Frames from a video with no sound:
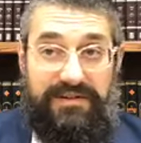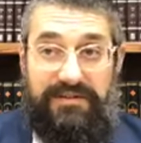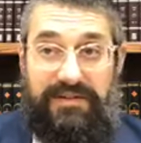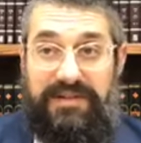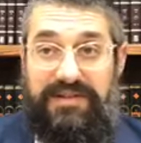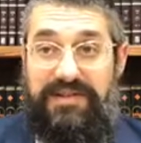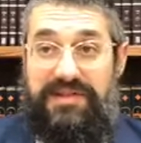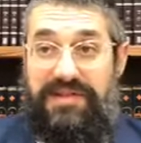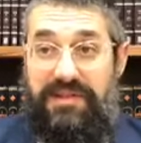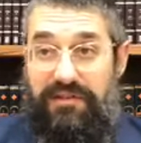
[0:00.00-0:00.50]

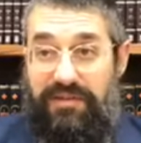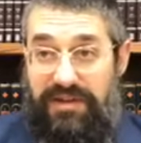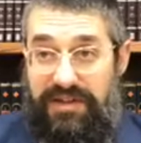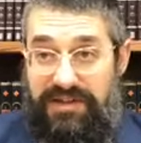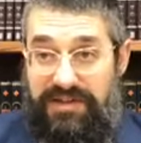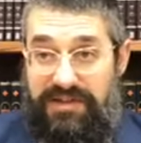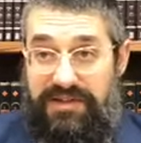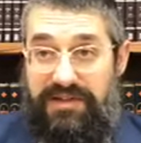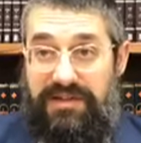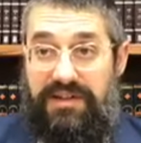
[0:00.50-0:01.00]
a
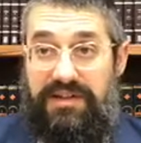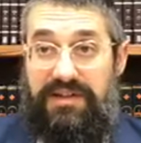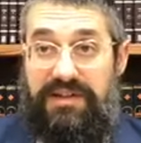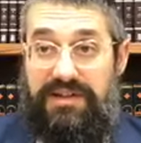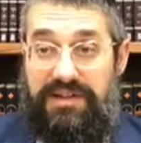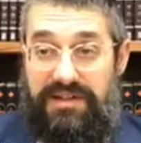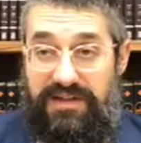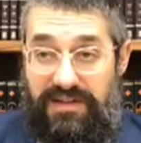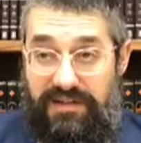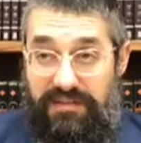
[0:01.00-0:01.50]
serious
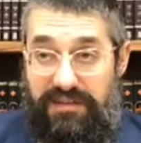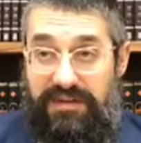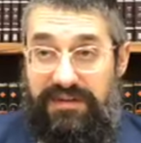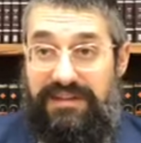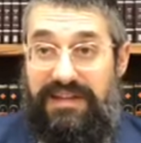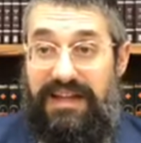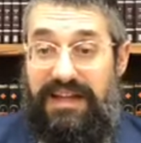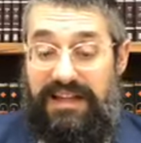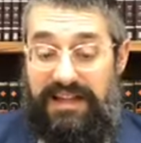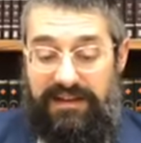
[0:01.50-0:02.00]

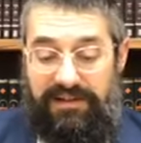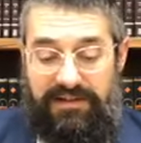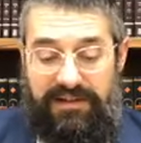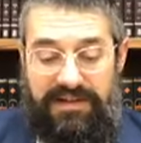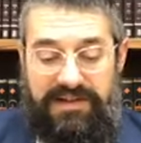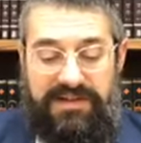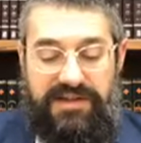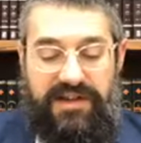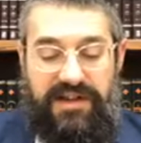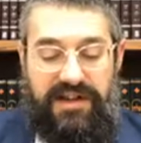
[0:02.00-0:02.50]
debilitating
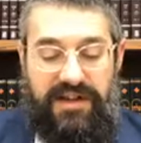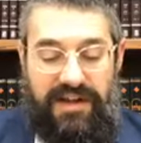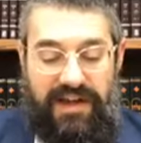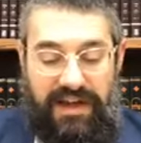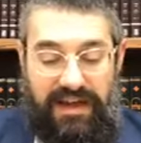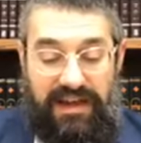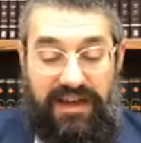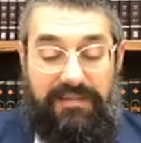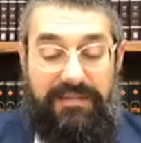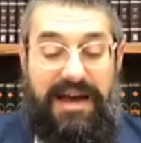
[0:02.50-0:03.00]
illness,
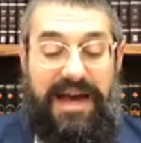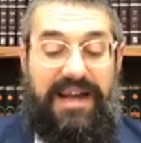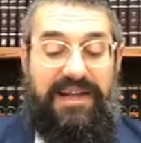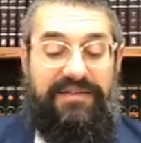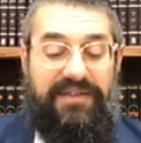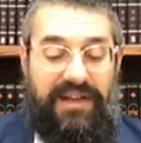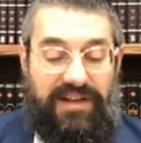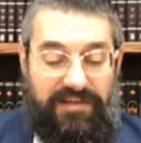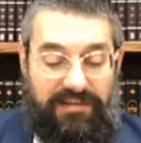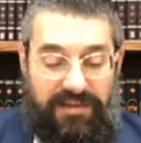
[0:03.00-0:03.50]
and came out
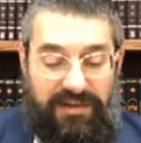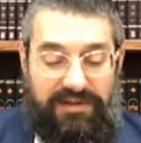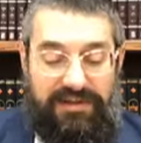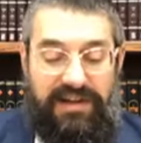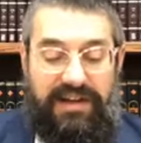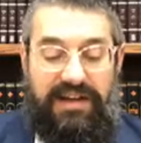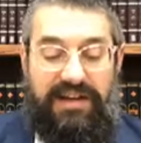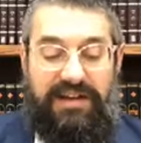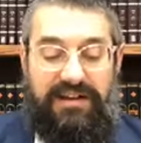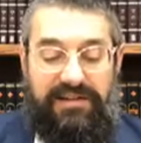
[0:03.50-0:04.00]
of that
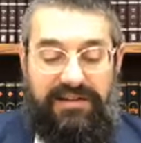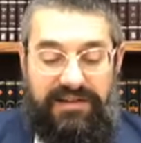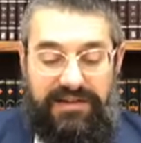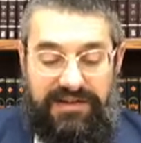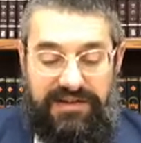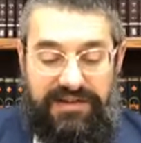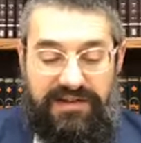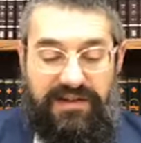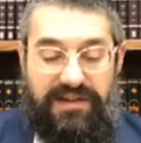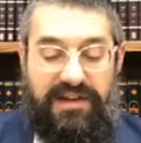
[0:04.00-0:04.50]
debilitating
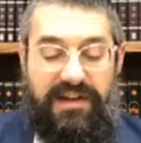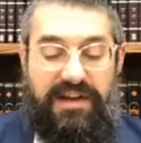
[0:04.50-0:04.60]
illness.